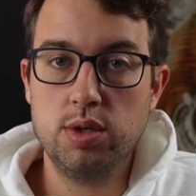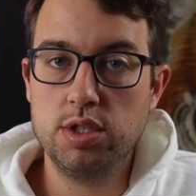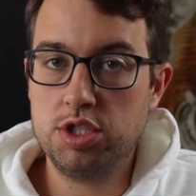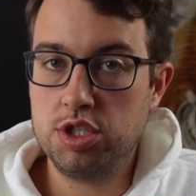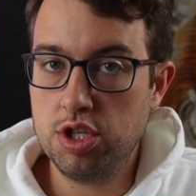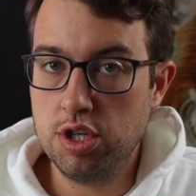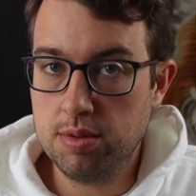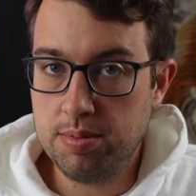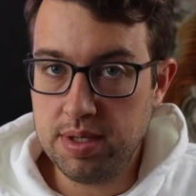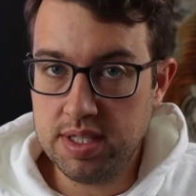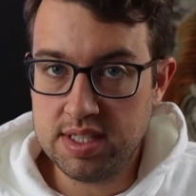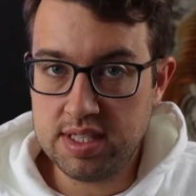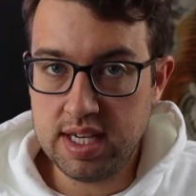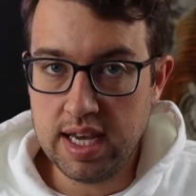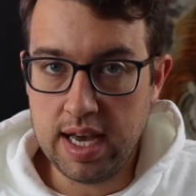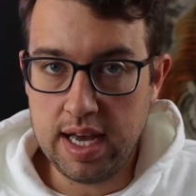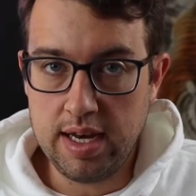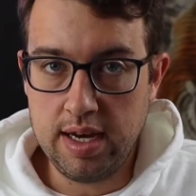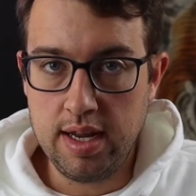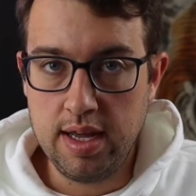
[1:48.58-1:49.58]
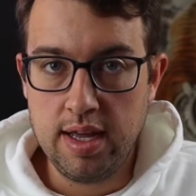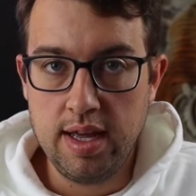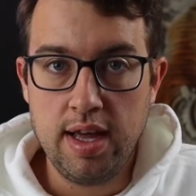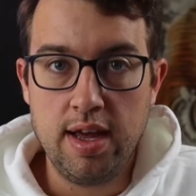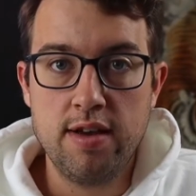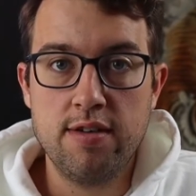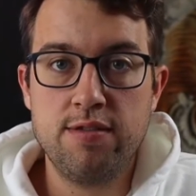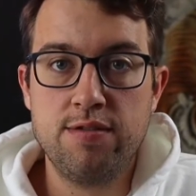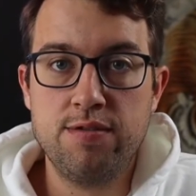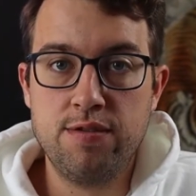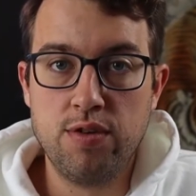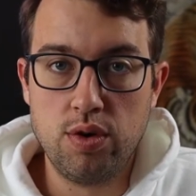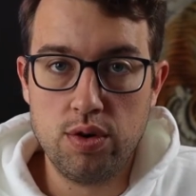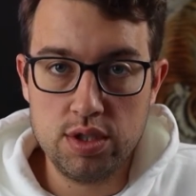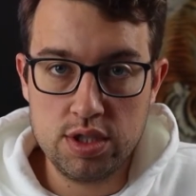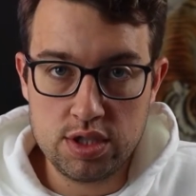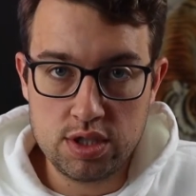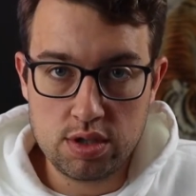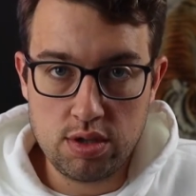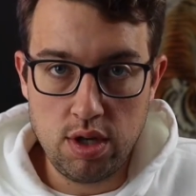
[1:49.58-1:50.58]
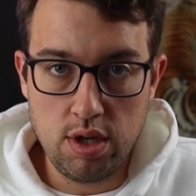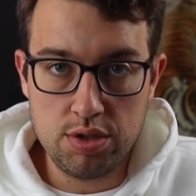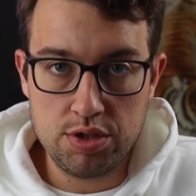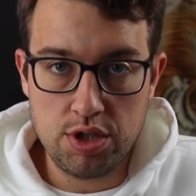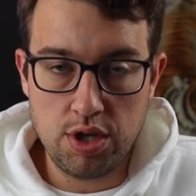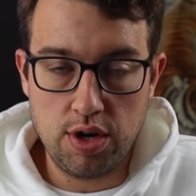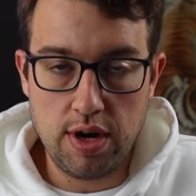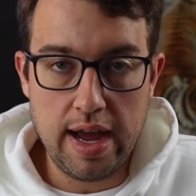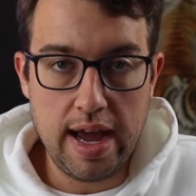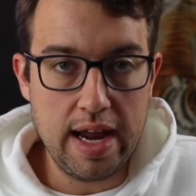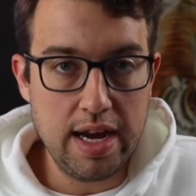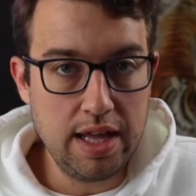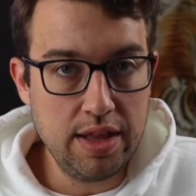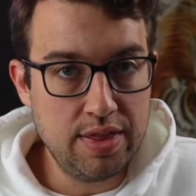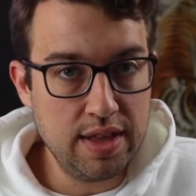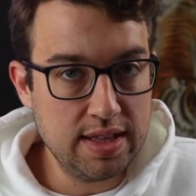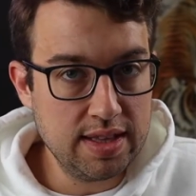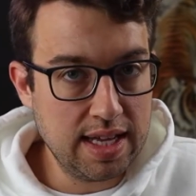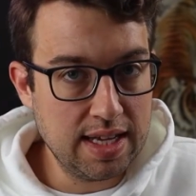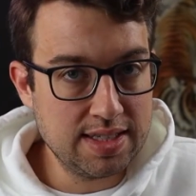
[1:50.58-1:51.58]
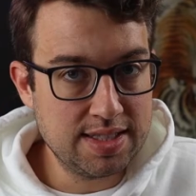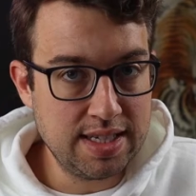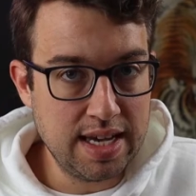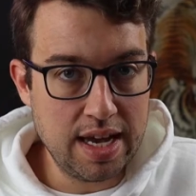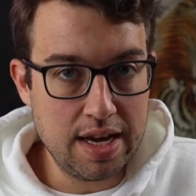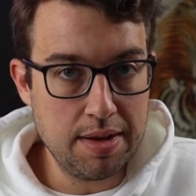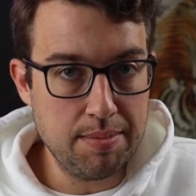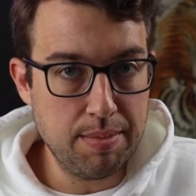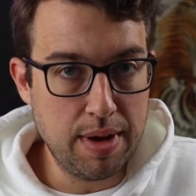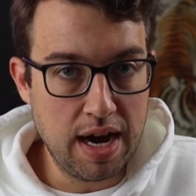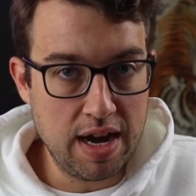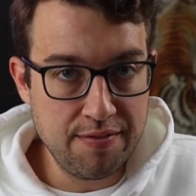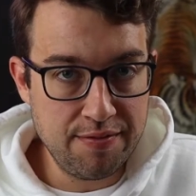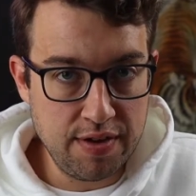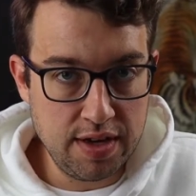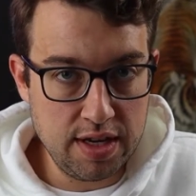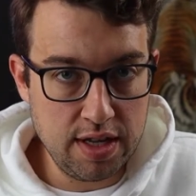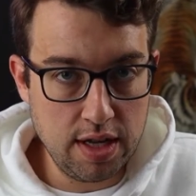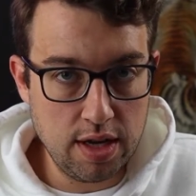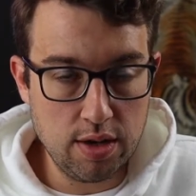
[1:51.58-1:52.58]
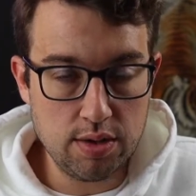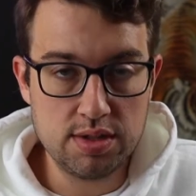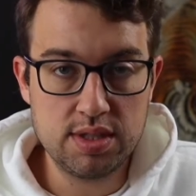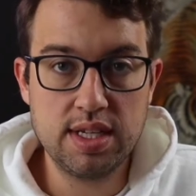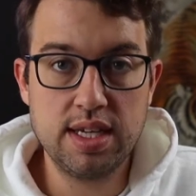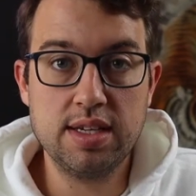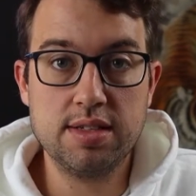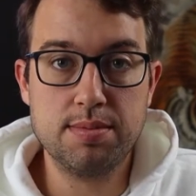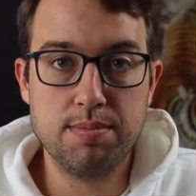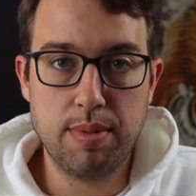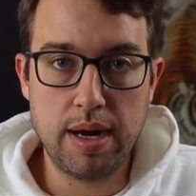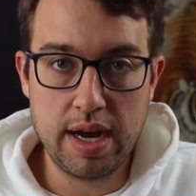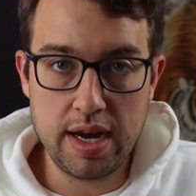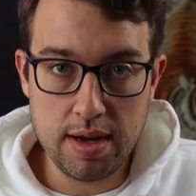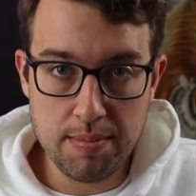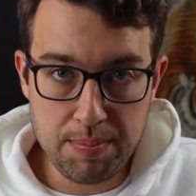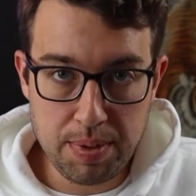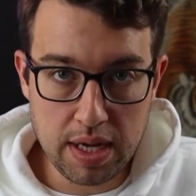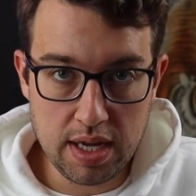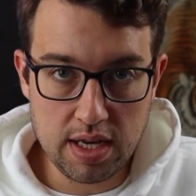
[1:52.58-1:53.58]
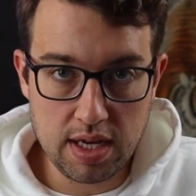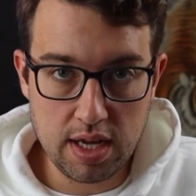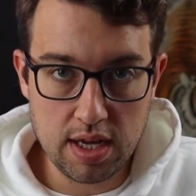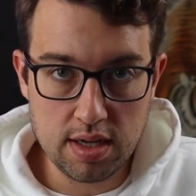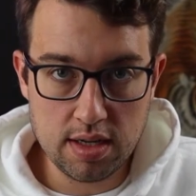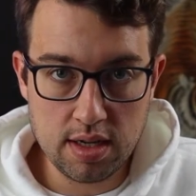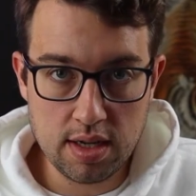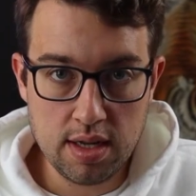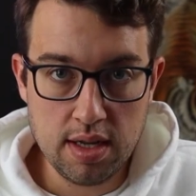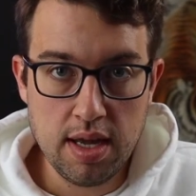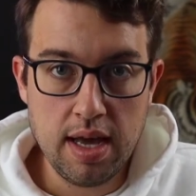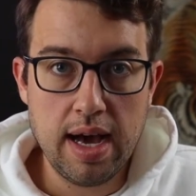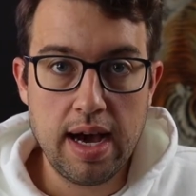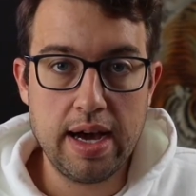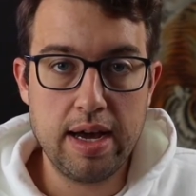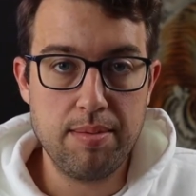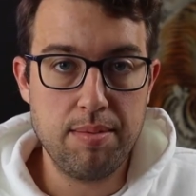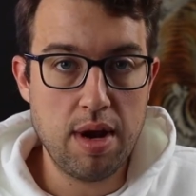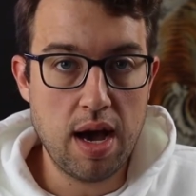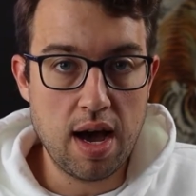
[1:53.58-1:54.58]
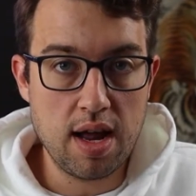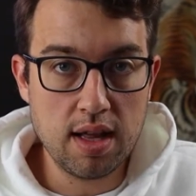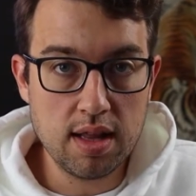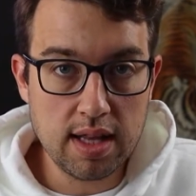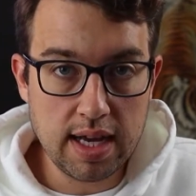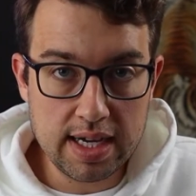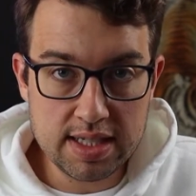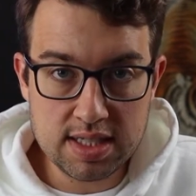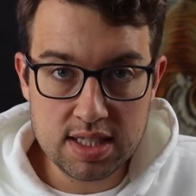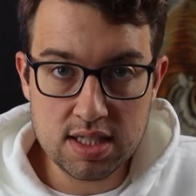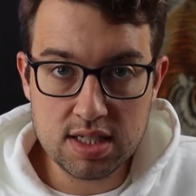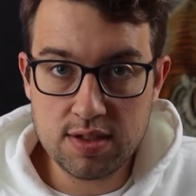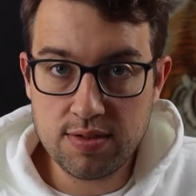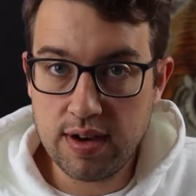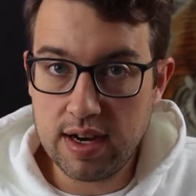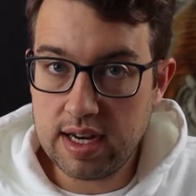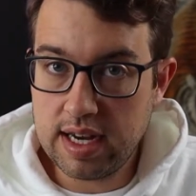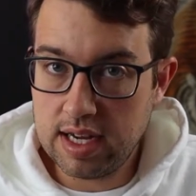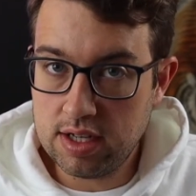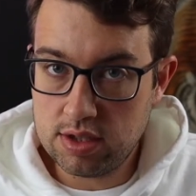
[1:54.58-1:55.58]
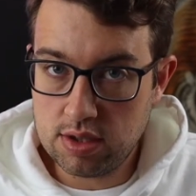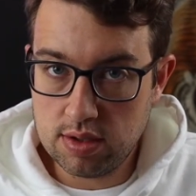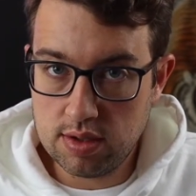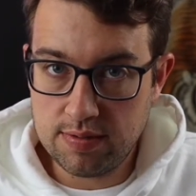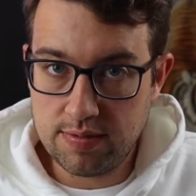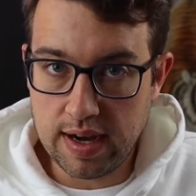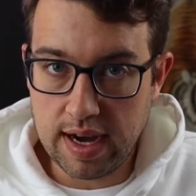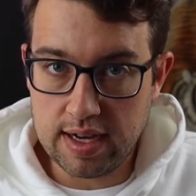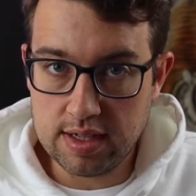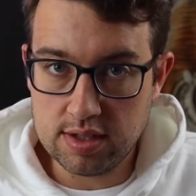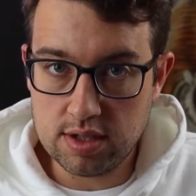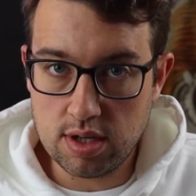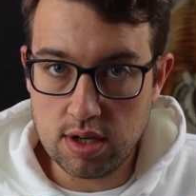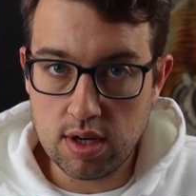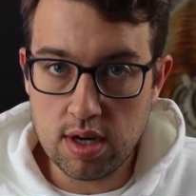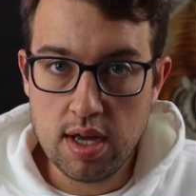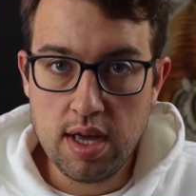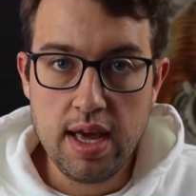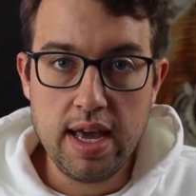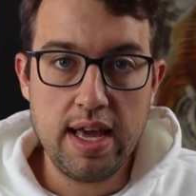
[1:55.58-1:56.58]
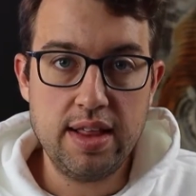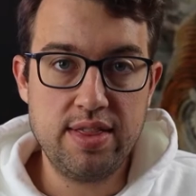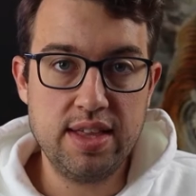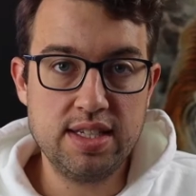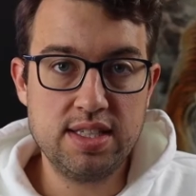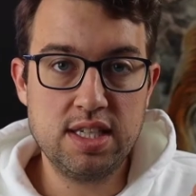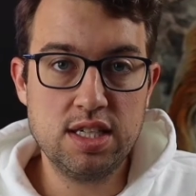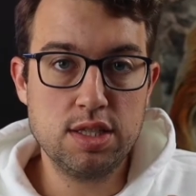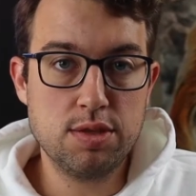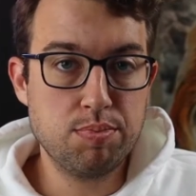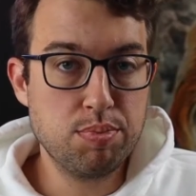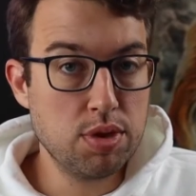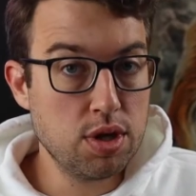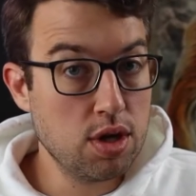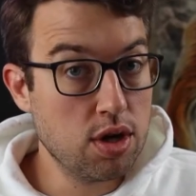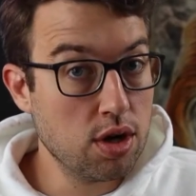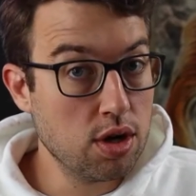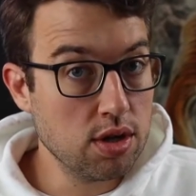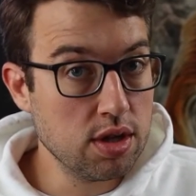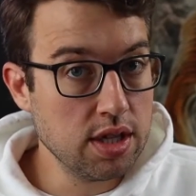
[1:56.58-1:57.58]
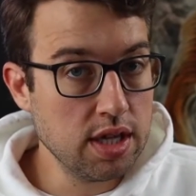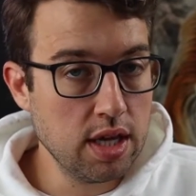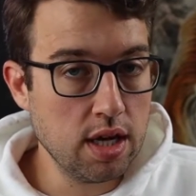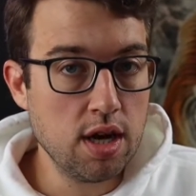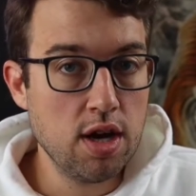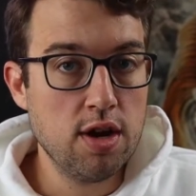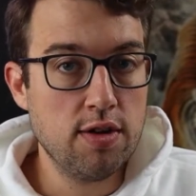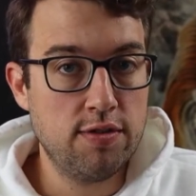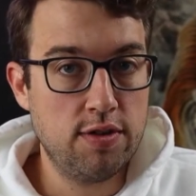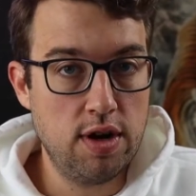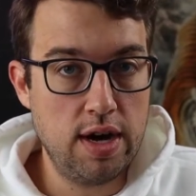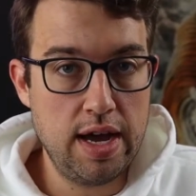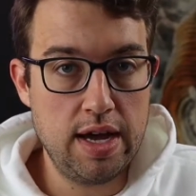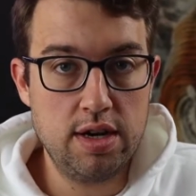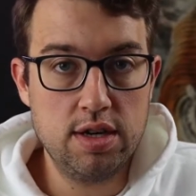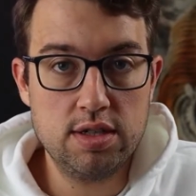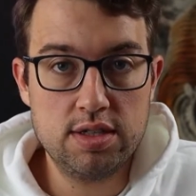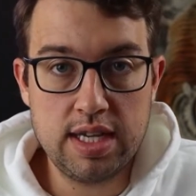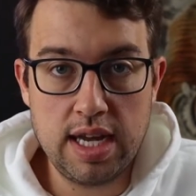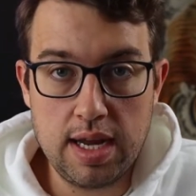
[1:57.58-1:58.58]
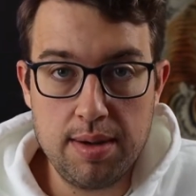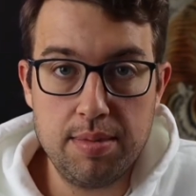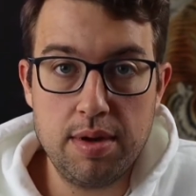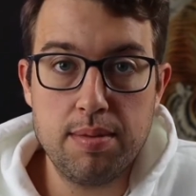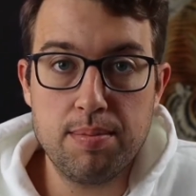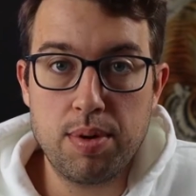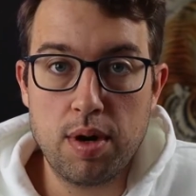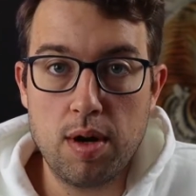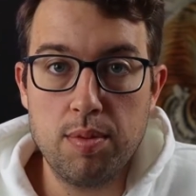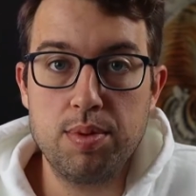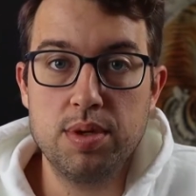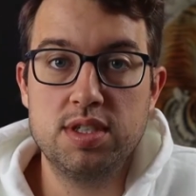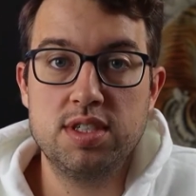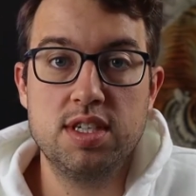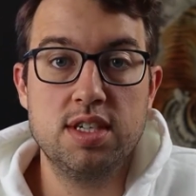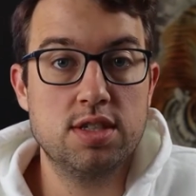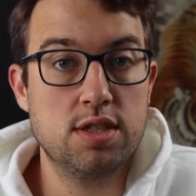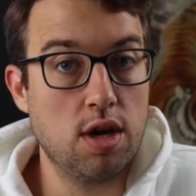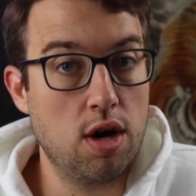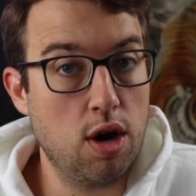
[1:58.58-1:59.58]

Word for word: it should be said, full disclosure, anything that's said in my videos is my opinion. I am not a licensed financial advisor. This is purely for entertainment purposes